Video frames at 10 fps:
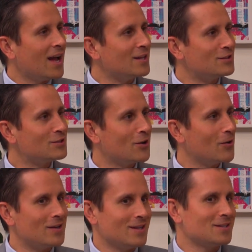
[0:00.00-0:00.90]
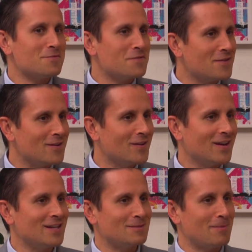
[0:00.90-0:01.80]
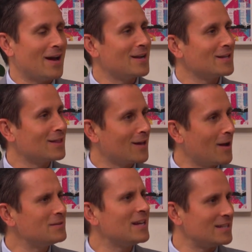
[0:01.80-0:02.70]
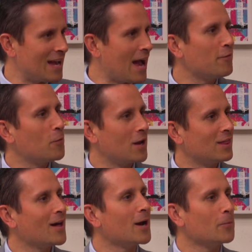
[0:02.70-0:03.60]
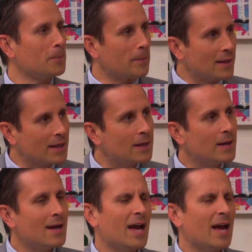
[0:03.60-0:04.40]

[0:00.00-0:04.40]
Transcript: and so it doesn't feel as bad as I thought. I would say it's half of what I thought it would be. Really?